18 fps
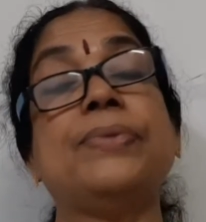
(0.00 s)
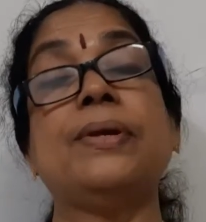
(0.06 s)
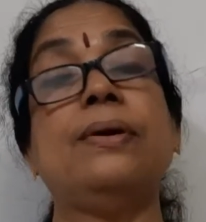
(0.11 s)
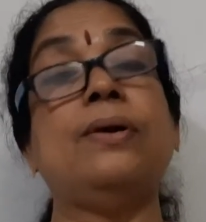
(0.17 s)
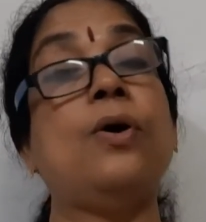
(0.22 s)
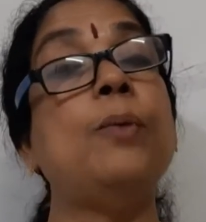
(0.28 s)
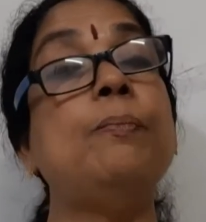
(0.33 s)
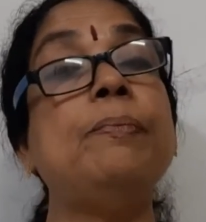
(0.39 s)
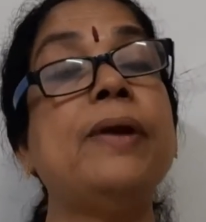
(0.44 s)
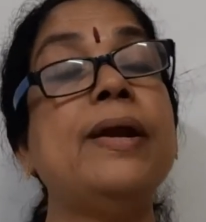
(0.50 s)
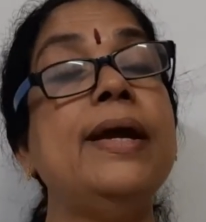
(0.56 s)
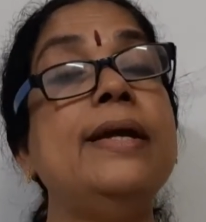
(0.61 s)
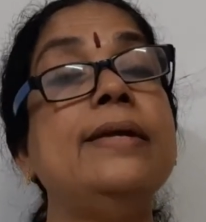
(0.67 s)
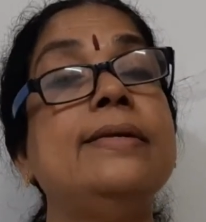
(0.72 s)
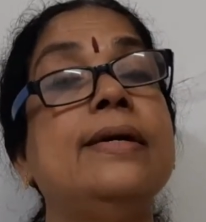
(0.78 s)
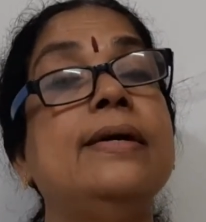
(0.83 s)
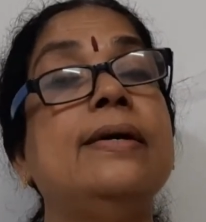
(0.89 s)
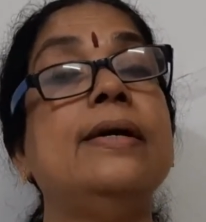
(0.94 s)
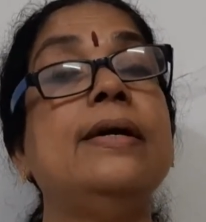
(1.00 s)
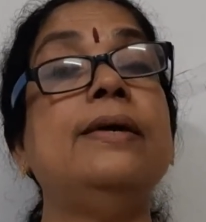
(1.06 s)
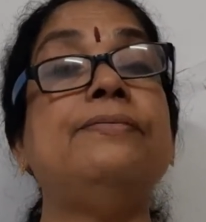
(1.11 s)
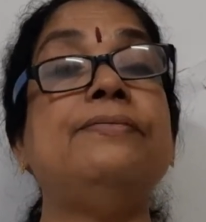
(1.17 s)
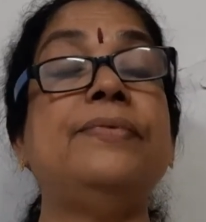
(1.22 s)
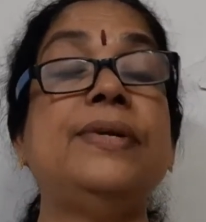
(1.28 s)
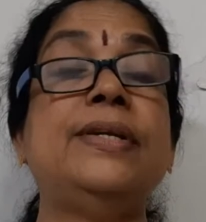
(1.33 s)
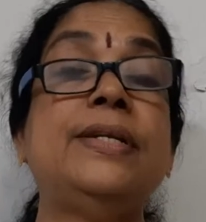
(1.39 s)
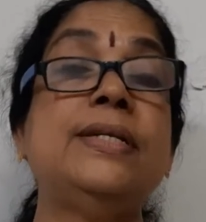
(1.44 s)
operate
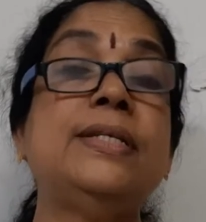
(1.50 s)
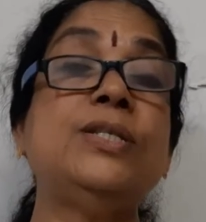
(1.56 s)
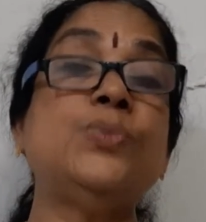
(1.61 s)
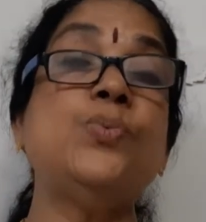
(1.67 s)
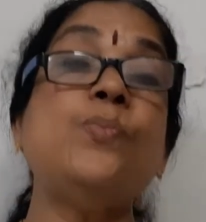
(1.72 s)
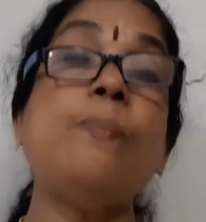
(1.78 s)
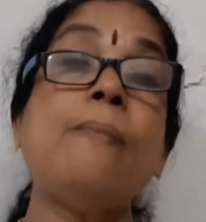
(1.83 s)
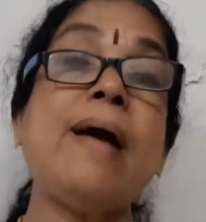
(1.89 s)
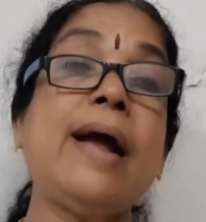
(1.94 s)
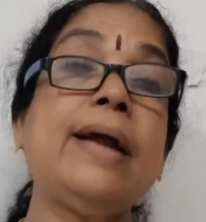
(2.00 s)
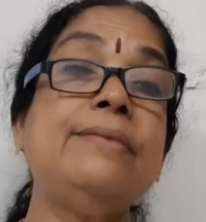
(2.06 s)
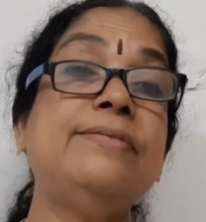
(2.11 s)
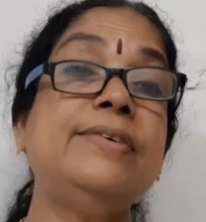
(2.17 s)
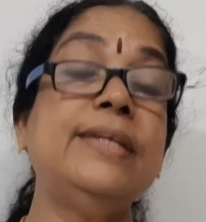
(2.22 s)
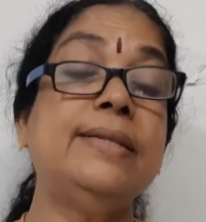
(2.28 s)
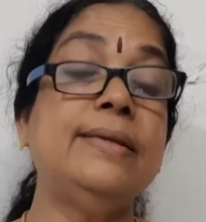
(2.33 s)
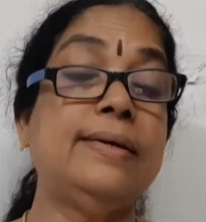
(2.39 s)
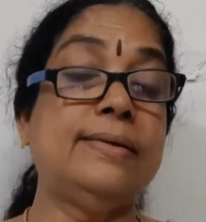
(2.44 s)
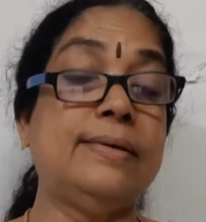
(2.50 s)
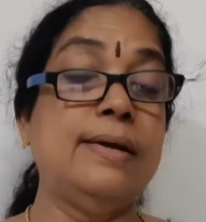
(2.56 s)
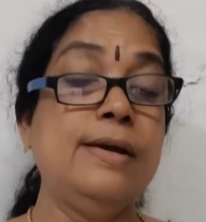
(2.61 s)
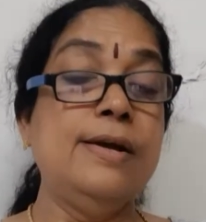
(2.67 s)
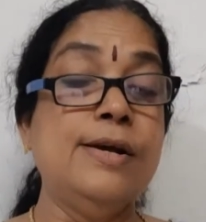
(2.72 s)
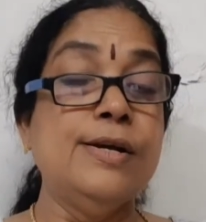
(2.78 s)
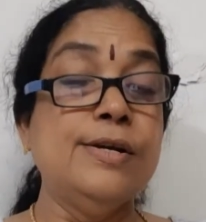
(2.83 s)
if it is bad weather.